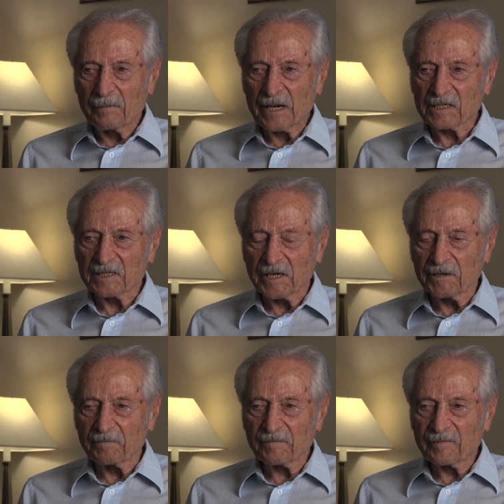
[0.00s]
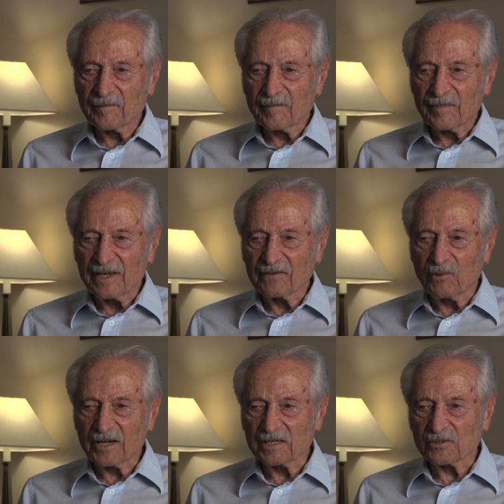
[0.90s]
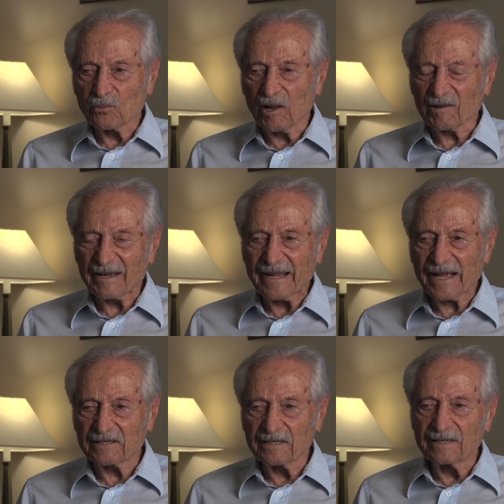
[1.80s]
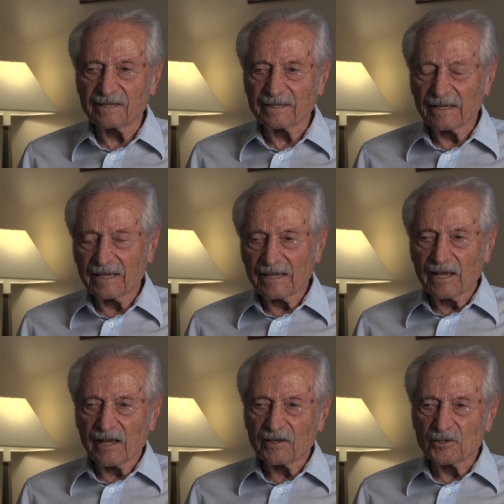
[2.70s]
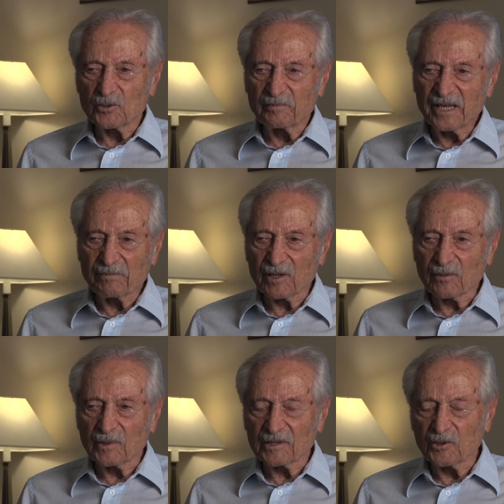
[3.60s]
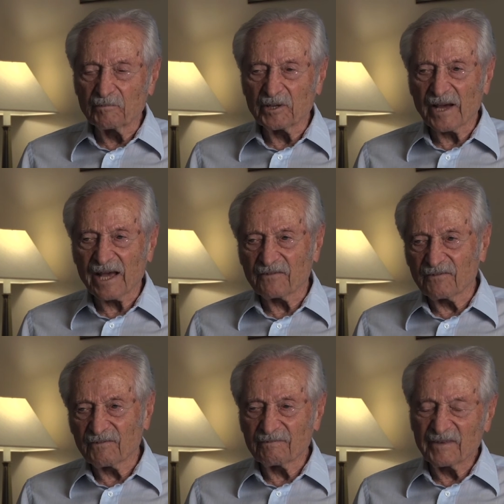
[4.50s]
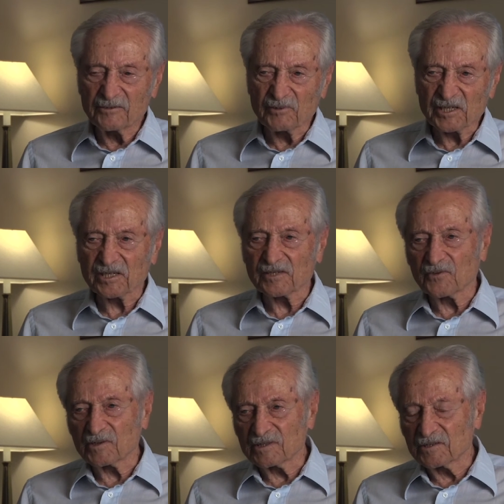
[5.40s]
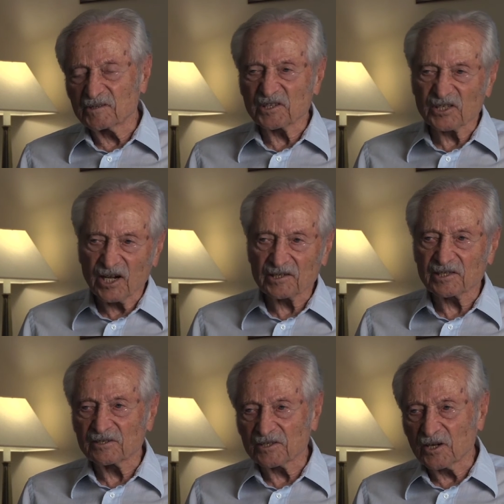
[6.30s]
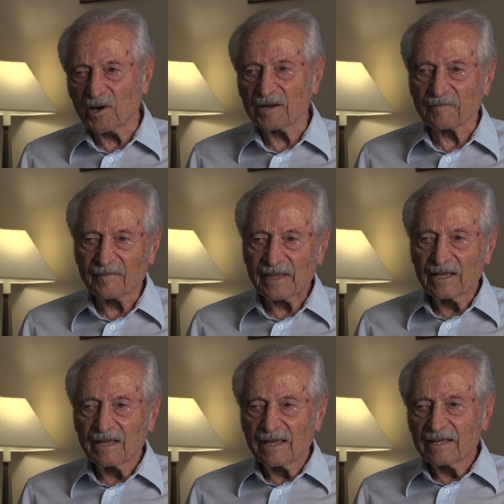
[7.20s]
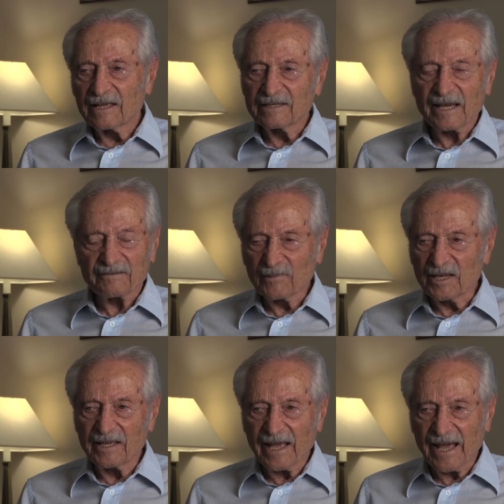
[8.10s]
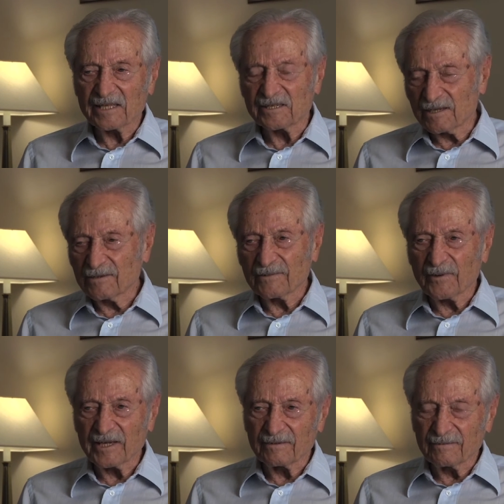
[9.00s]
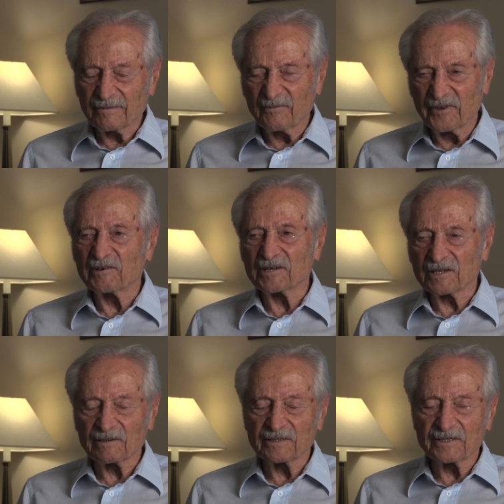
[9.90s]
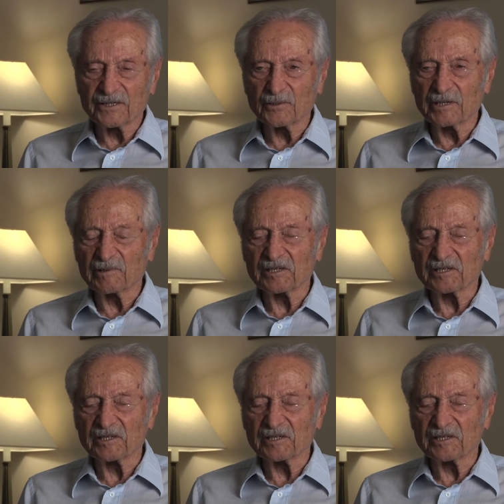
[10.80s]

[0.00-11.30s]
But if one is well connected to people with whom you have interests to discuss and so on, that really adds great vigor to your